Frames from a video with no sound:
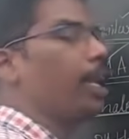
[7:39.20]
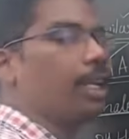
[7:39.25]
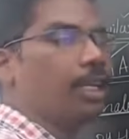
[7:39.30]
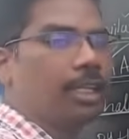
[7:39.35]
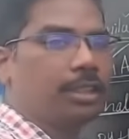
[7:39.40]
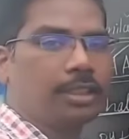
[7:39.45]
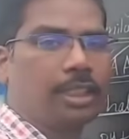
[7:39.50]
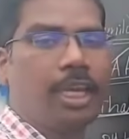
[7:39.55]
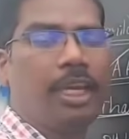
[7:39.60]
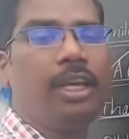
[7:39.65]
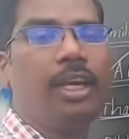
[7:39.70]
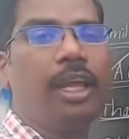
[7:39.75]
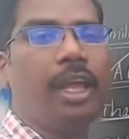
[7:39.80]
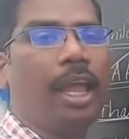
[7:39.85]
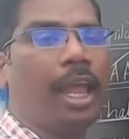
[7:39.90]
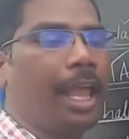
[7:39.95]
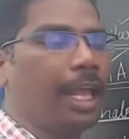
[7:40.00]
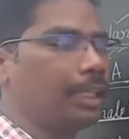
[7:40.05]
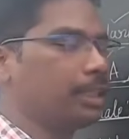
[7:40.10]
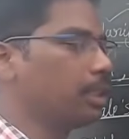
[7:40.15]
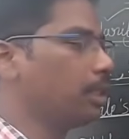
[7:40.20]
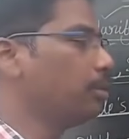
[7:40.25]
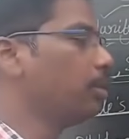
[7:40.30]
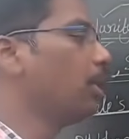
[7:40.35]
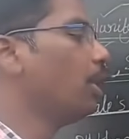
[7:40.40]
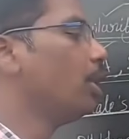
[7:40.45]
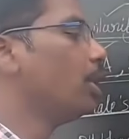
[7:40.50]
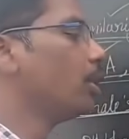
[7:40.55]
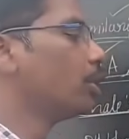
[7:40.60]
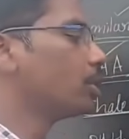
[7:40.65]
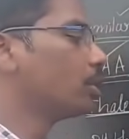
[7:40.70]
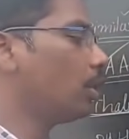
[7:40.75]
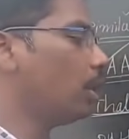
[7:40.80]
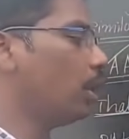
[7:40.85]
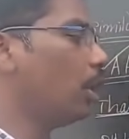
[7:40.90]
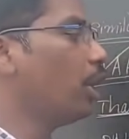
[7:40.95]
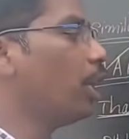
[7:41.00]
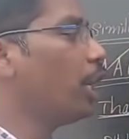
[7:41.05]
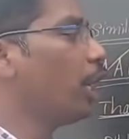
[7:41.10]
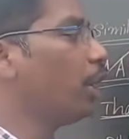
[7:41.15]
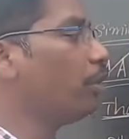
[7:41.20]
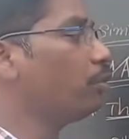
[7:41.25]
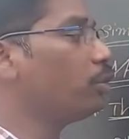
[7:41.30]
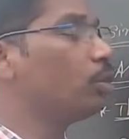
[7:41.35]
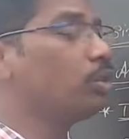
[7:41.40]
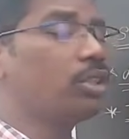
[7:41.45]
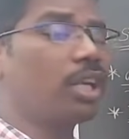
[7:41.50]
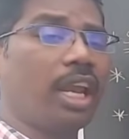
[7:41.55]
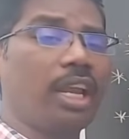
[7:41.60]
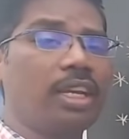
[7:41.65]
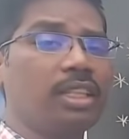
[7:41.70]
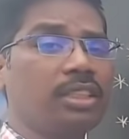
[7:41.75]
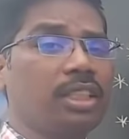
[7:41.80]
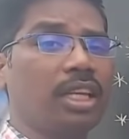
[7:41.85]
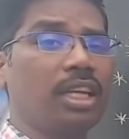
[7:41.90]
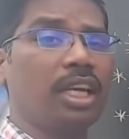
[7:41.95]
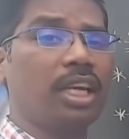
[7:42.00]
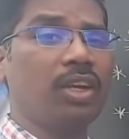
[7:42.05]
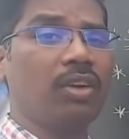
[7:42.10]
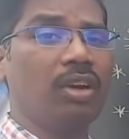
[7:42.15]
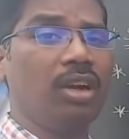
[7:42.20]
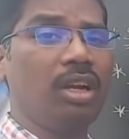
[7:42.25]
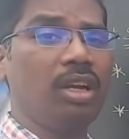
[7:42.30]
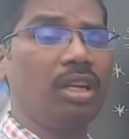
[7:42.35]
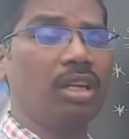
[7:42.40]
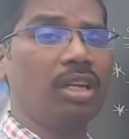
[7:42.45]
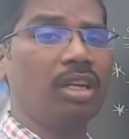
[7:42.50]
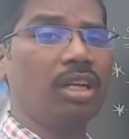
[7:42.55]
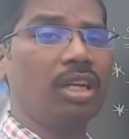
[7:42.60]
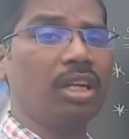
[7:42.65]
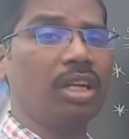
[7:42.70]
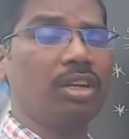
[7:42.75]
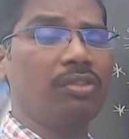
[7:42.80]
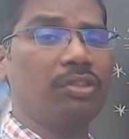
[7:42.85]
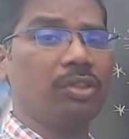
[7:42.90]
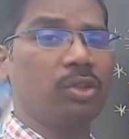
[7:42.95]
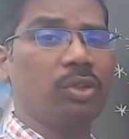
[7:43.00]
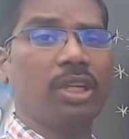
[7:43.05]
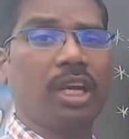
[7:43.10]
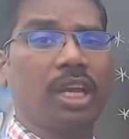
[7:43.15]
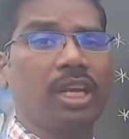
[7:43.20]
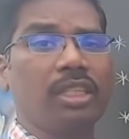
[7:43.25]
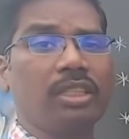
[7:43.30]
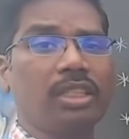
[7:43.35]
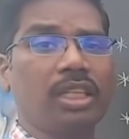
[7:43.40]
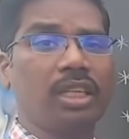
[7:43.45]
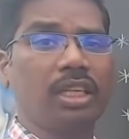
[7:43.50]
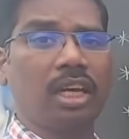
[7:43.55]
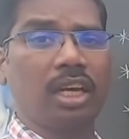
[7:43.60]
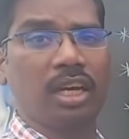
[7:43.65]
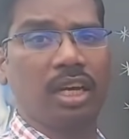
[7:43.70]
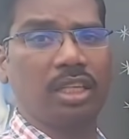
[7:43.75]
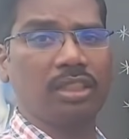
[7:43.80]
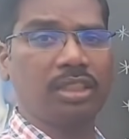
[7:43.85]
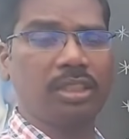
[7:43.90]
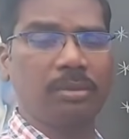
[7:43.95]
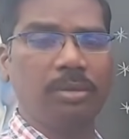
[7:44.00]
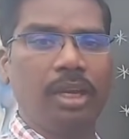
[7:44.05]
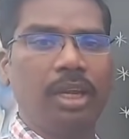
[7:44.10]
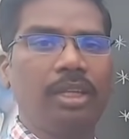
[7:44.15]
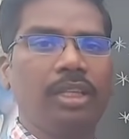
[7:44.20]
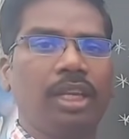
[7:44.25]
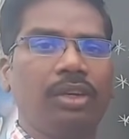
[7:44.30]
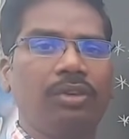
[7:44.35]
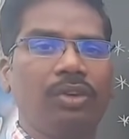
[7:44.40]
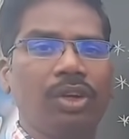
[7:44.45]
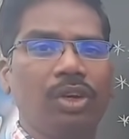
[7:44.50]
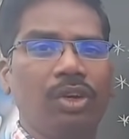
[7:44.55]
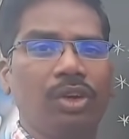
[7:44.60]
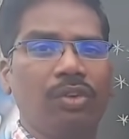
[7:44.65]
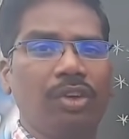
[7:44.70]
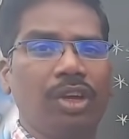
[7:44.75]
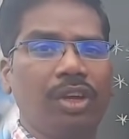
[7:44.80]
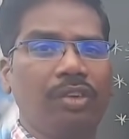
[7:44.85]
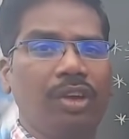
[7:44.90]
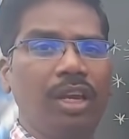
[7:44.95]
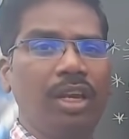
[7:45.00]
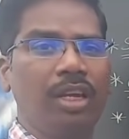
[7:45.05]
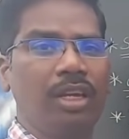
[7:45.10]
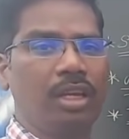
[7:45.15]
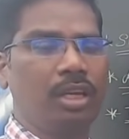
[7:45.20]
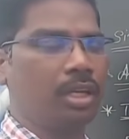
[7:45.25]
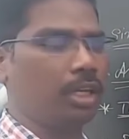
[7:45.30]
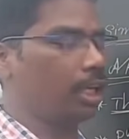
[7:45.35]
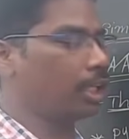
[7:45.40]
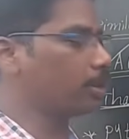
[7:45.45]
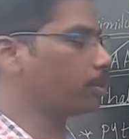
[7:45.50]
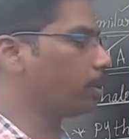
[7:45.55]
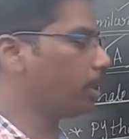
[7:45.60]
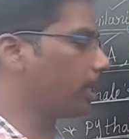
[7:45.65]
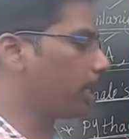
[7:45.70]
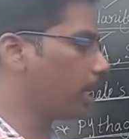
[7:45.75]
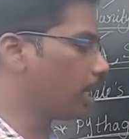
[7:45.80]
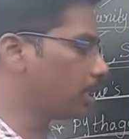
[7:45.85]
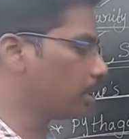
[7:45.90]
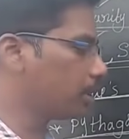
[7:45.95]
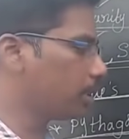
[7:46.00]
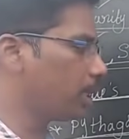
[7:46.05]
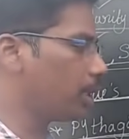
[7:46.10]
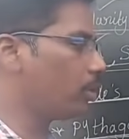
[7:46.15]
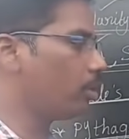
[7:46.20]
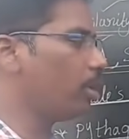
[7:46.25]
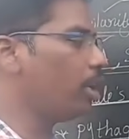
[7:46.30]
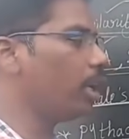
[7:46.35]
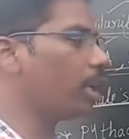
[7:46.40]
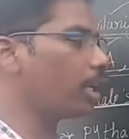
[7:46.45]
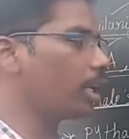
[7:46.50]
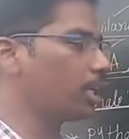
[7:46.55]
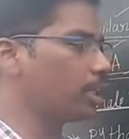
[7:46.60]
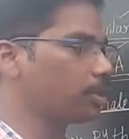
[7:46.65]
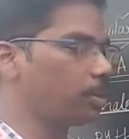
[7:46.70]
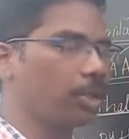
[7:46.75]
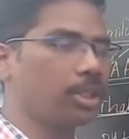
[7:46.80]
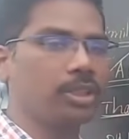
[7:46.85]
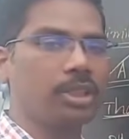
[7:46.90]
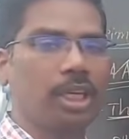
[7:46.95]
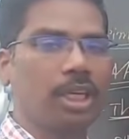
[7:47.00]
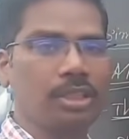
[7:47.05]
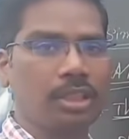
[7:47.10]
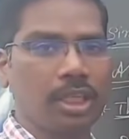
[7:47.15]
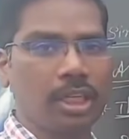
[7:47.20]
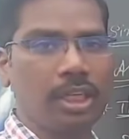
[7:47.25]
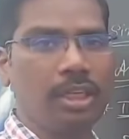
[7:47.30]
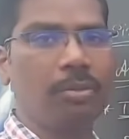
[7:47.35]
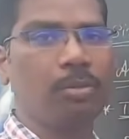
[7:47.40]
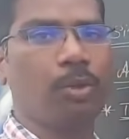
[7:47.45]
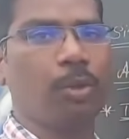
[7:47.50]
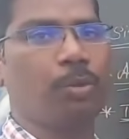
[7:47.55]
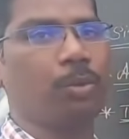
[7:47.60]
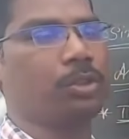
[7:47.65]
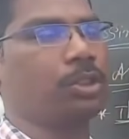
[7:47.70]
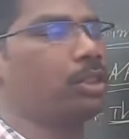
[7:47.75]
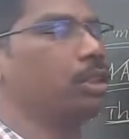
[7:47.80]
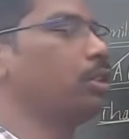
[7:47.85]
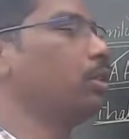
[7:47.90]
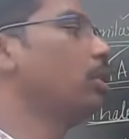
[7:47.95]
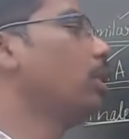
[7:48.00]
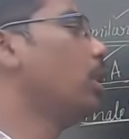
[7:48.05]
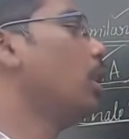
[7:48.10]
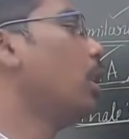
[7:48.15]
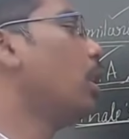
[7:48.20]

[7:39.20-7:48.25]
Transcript: angle, side axiom. So if 2 triangles are equal, if 2 triangles are similar, then we know very well corresponding angles are equal and corresponding sides are in proportion.